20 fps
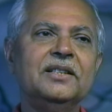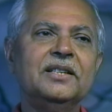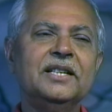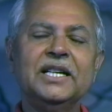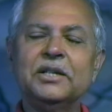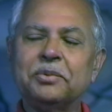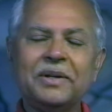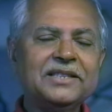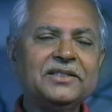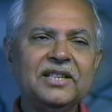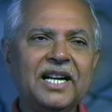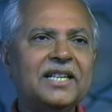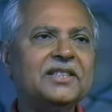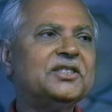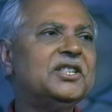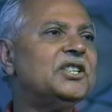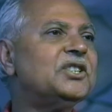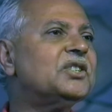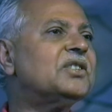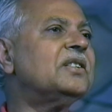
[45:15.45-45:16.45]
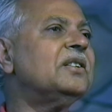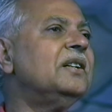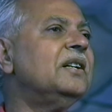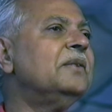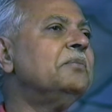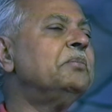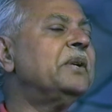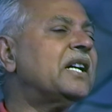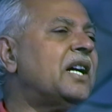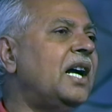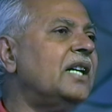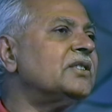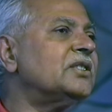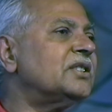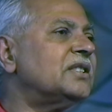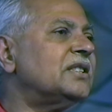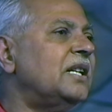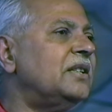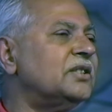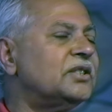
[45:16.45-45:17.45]
It was not just
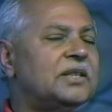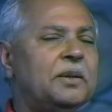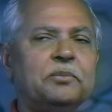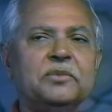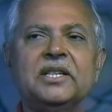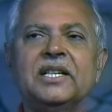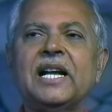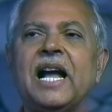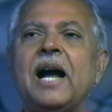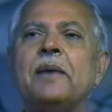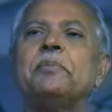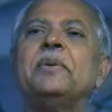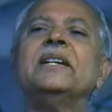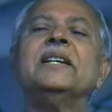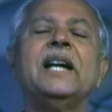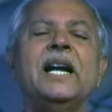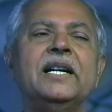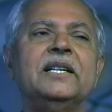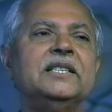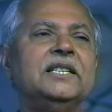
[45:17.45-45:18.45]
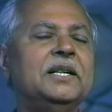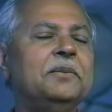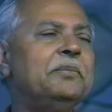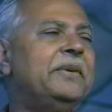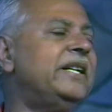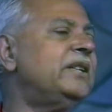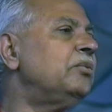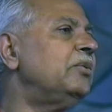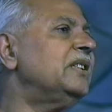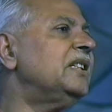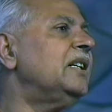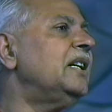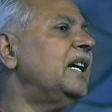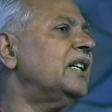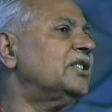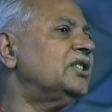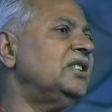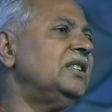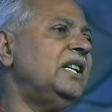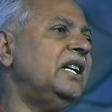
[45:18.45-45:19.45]
because something happened and He met with an
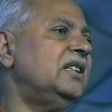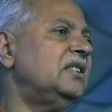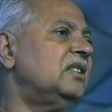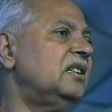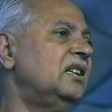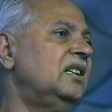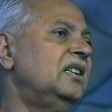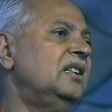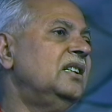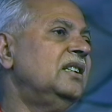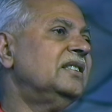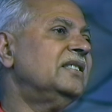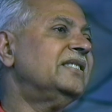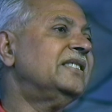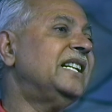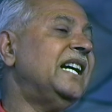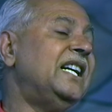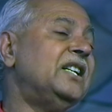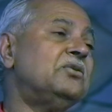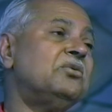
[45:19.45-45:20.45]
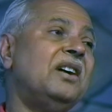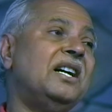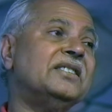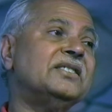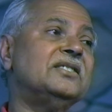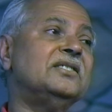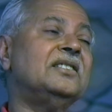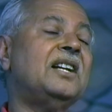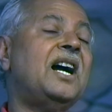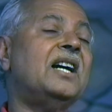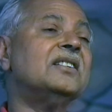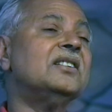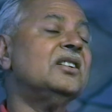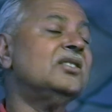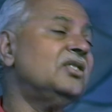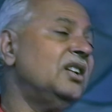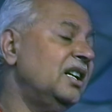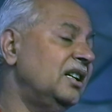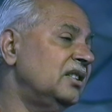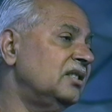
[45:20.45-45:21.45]
accident. That was not the
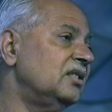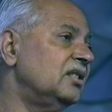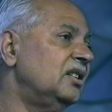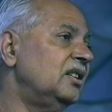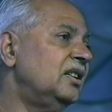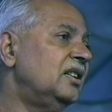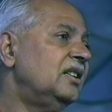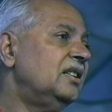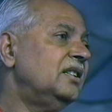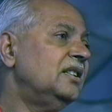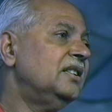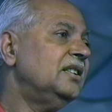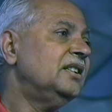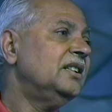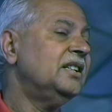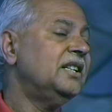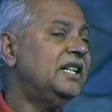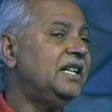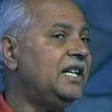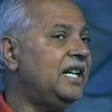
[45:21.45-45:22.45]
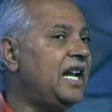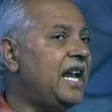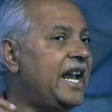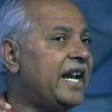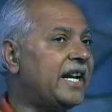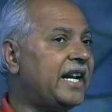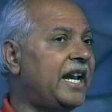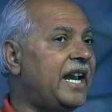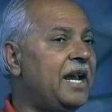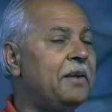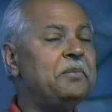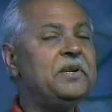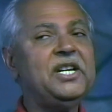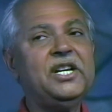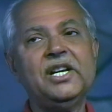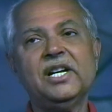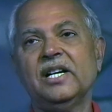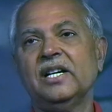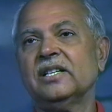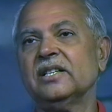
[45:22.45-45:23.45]
thing. He came
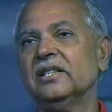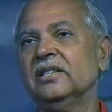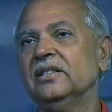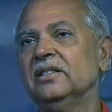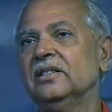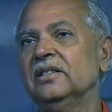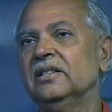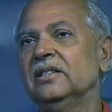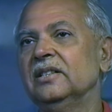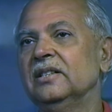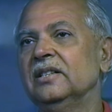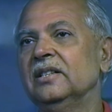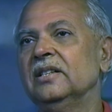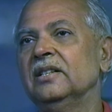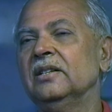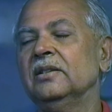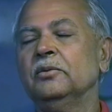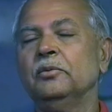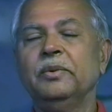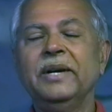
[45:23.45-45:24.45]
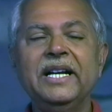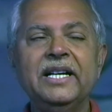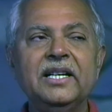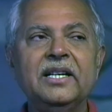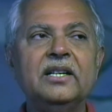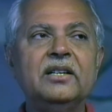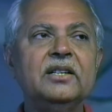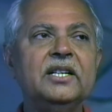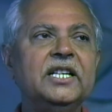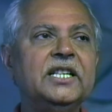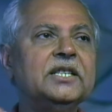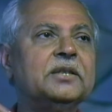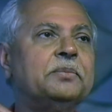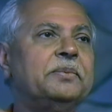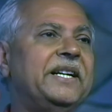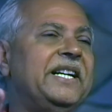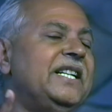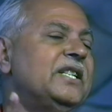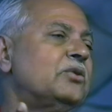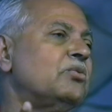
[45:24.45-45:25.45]
here when His
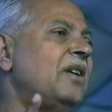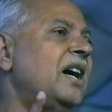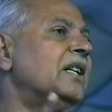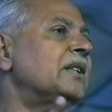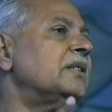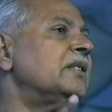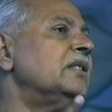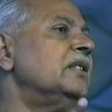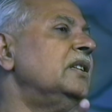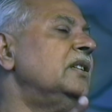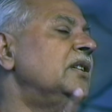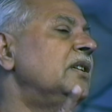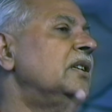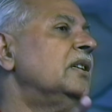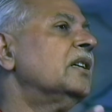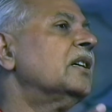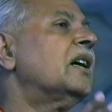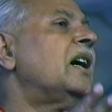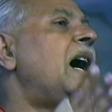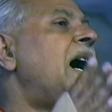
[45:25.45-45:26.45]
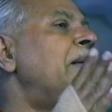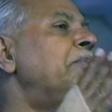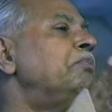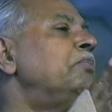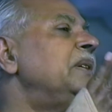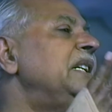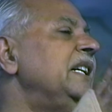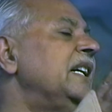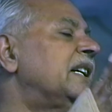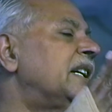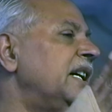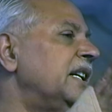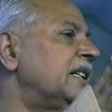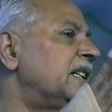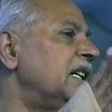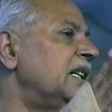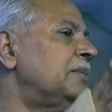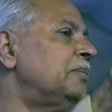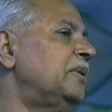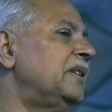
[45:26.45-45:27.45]
face was
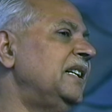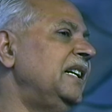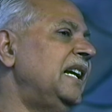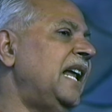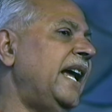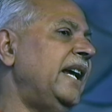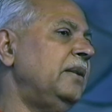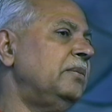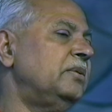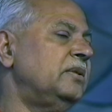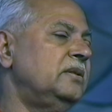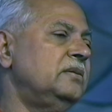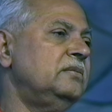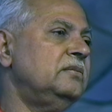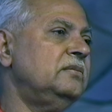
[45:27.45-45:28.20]
complicated free life.